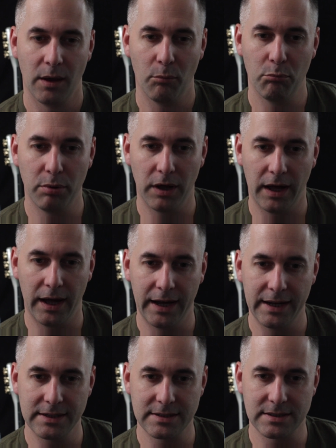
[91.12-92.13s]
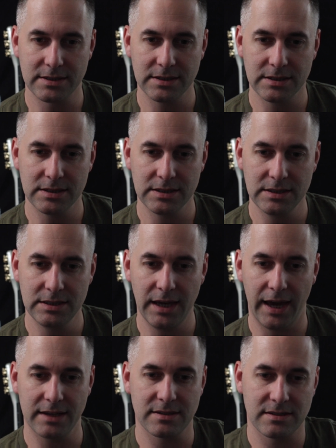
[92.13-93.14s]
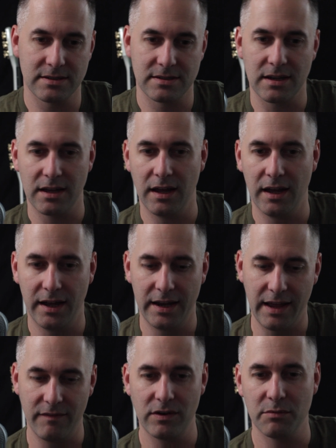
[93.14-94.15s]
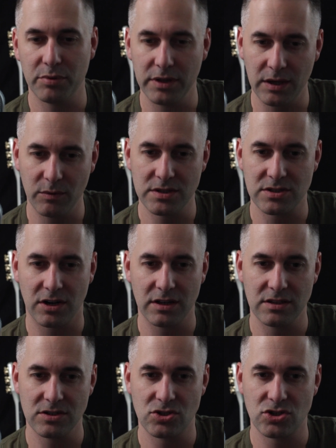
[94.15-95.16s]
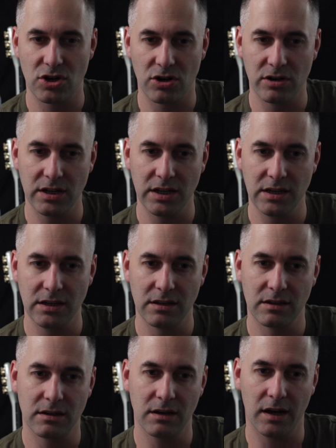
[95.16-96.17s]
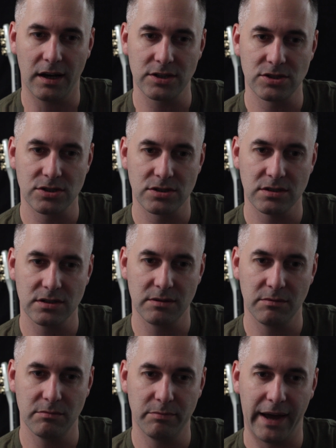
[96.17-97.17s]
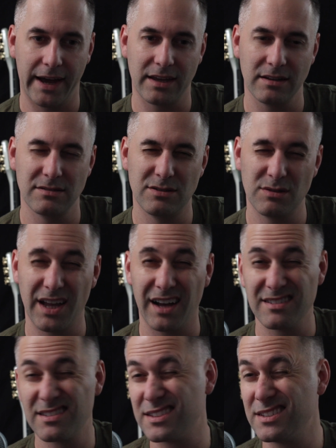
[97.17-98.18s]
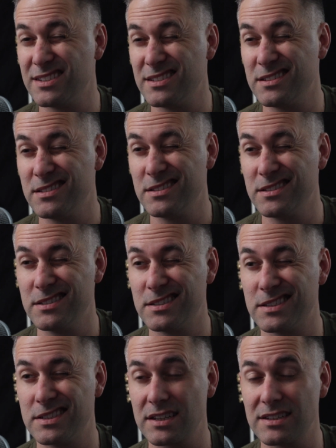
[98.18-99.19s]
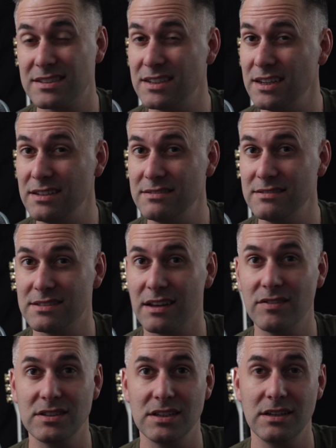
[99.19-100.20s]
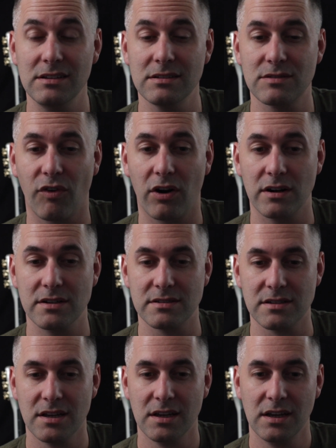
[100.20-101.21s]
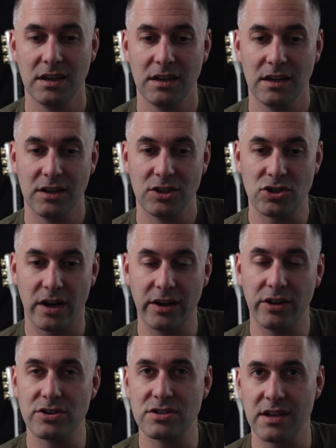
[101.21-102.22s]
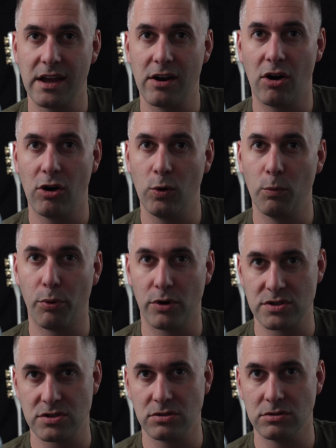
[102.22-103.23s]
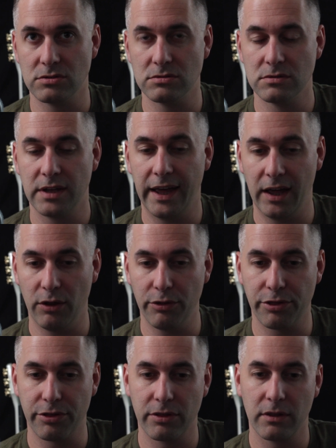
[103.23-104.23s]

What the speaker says: But yes, inevitably we started this journey, back in 2016, 17, as far as trying to understand our own personal health.